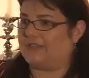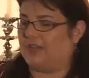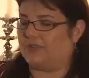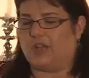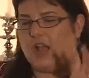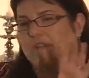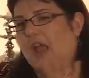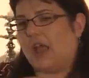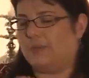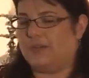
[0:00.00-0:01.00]
century, a kind of
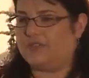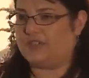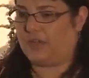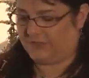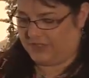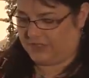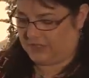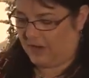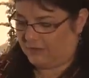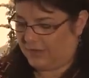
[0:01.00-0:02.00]
element of self
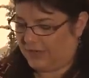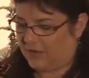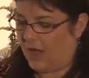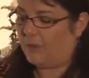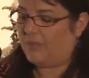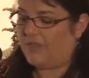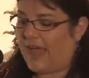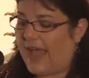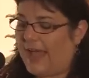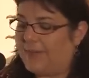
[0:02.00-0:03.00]
discovery along with
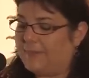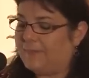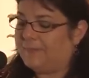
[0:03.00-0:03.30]
that.